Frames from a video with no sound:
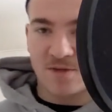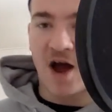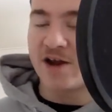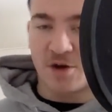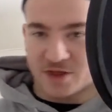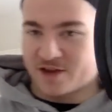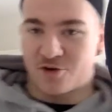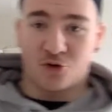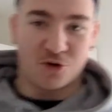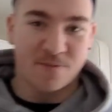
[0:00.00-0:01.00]
I know what they're
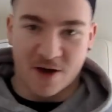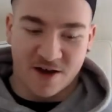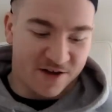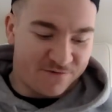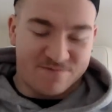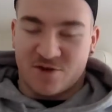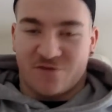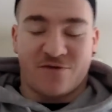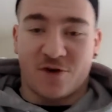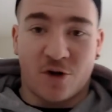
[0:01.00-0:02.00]
called, but I've
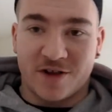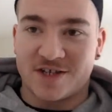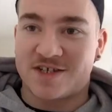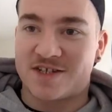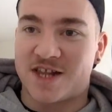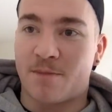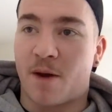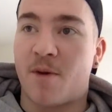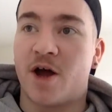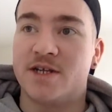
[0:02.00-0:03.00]
just forgotten. This slipped
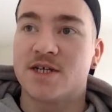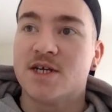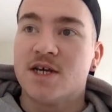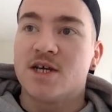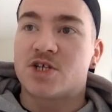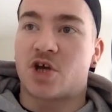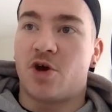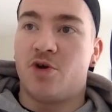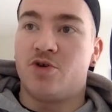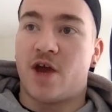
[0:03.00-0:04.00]
my mind.
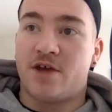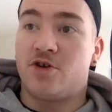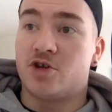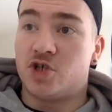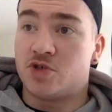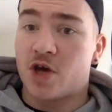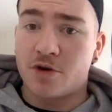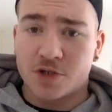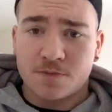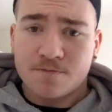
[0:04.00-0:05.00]
So yeah, you could use
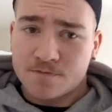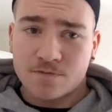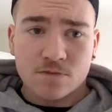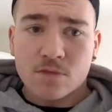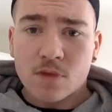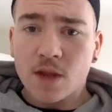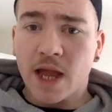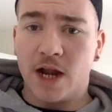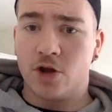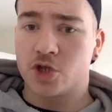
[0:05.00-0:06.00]
those
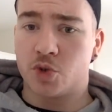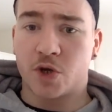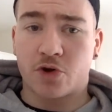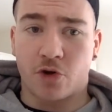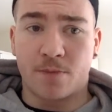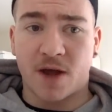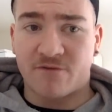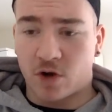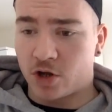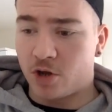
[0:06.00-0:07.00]
and look to accrue
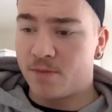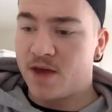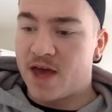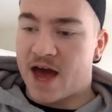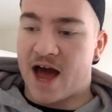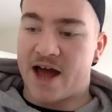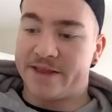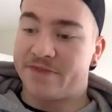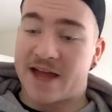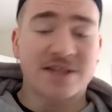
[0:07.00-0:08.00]
blood volume,
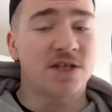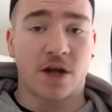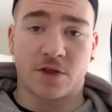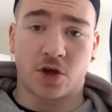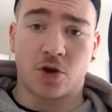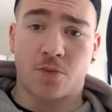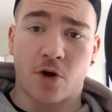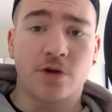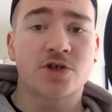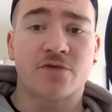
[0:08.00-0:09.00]
and that's another good
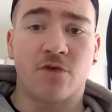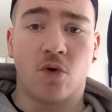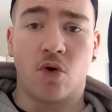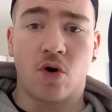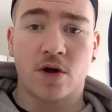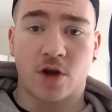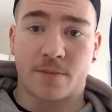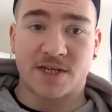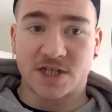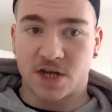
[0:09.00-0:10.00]
approach for
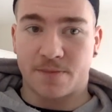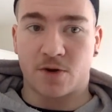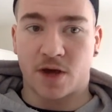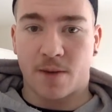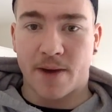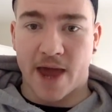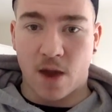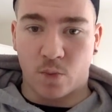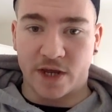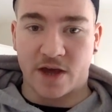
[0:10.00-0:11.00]
potentially building up
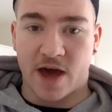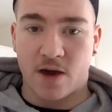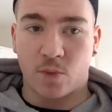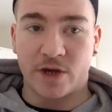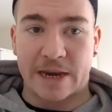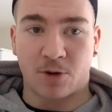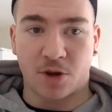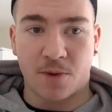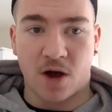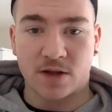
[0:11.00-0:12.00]
a weaker
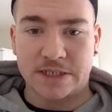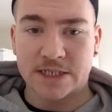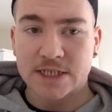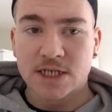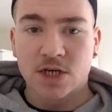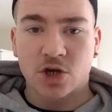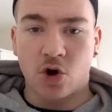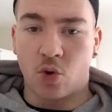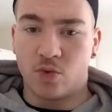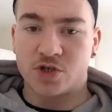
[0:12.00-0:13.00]
body part. Cool.